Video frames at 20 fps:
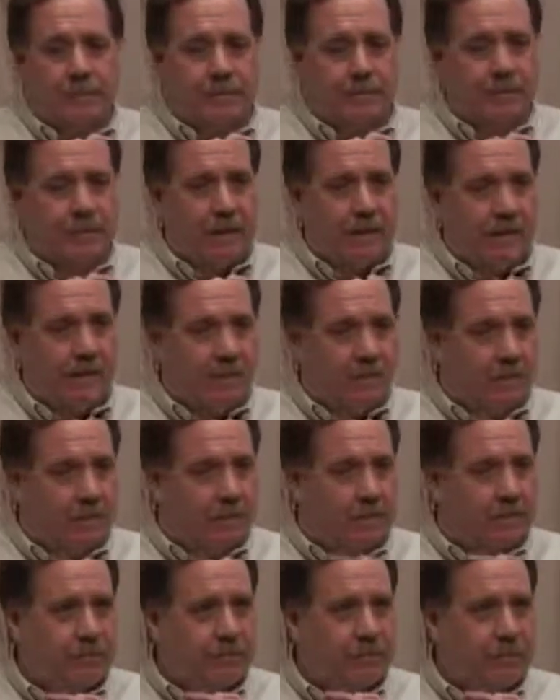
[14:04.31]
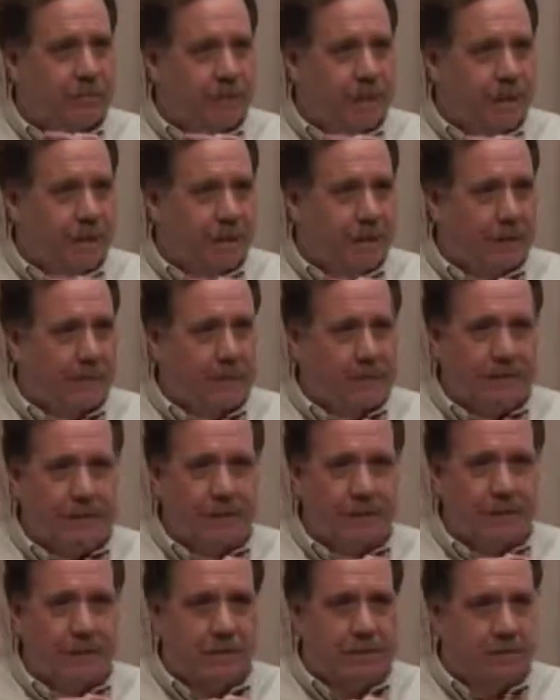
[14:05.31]
the stock clerks to the baggage
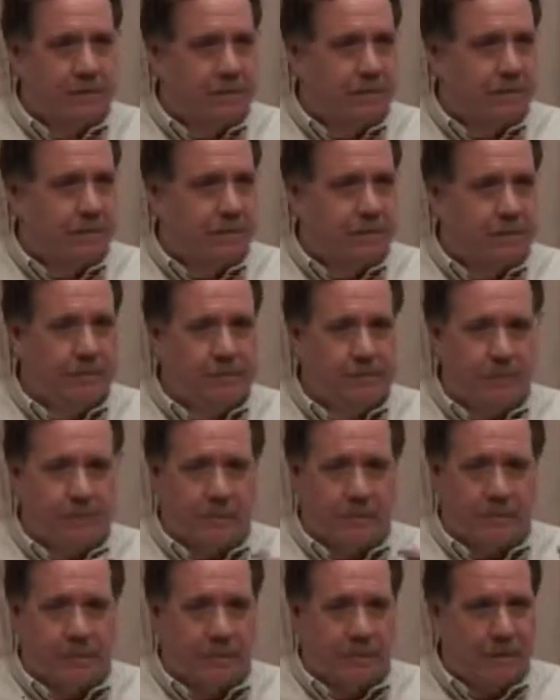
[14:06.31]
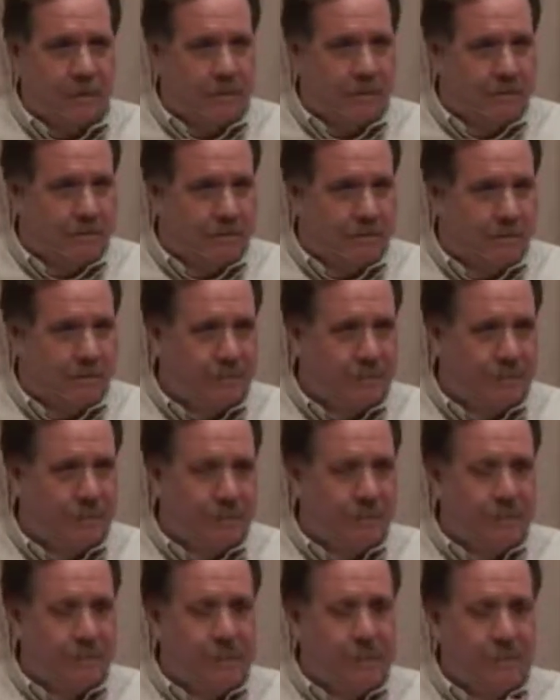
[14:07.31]
to the cleaners to the shop laborers.
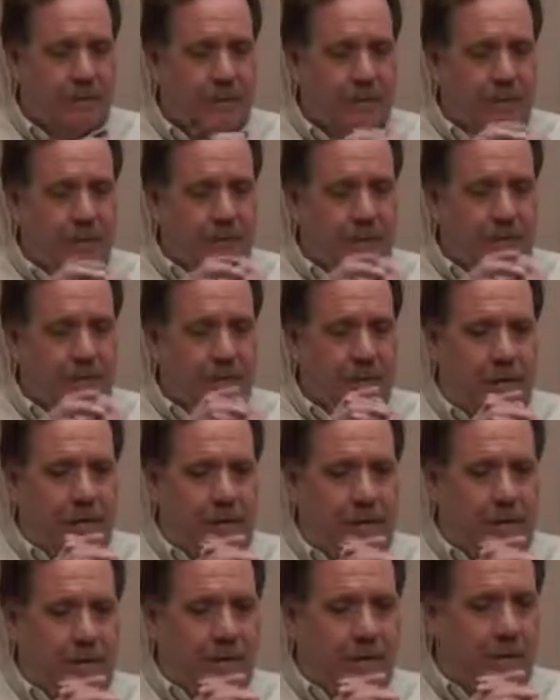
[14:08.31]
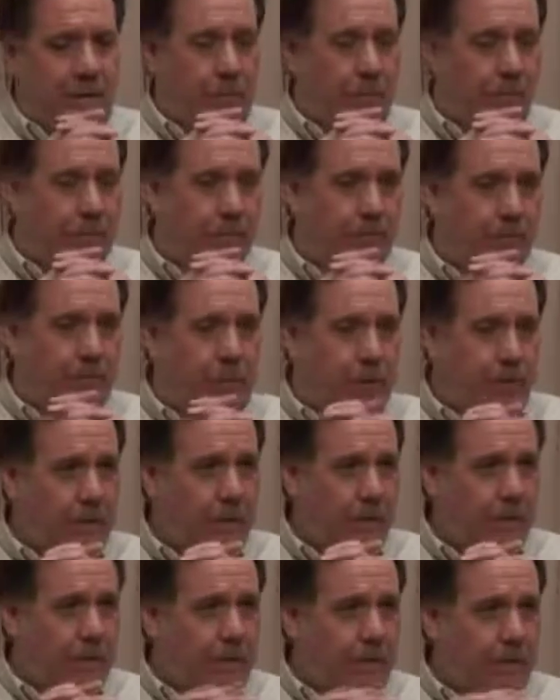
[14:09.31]
Um, and it was a
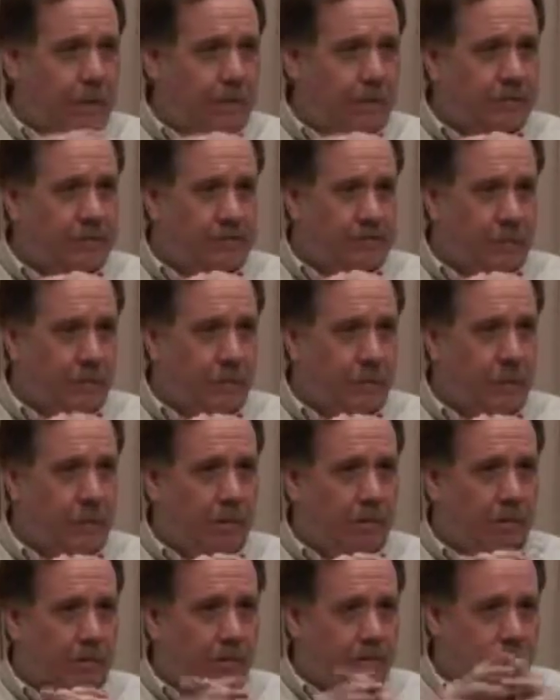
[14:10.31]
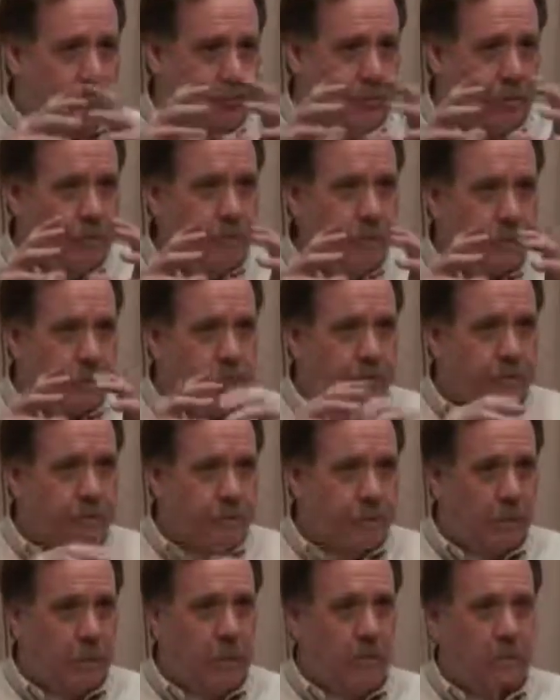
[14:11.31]
very, very strong union,
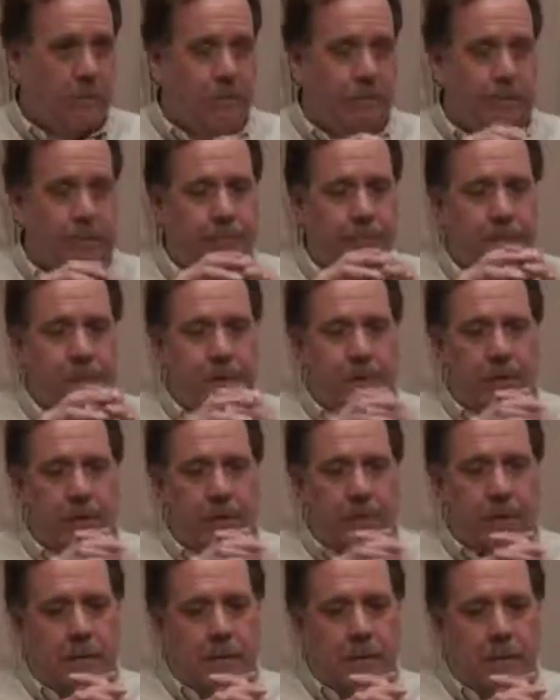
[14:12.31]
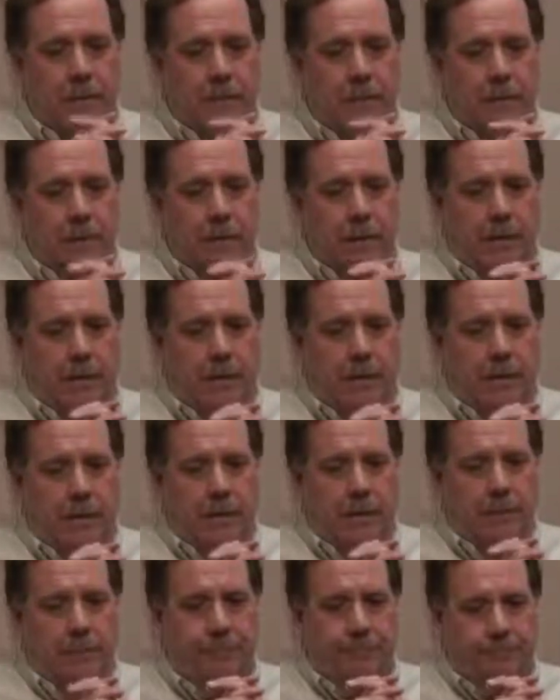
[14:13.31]
local.
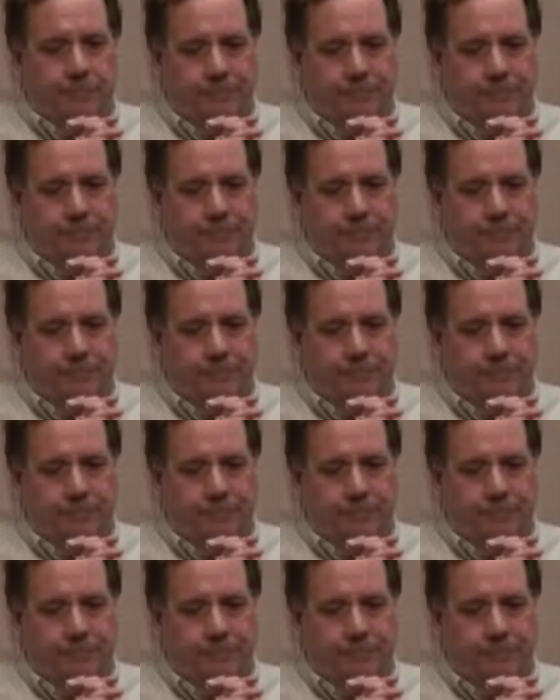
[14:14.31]
Um,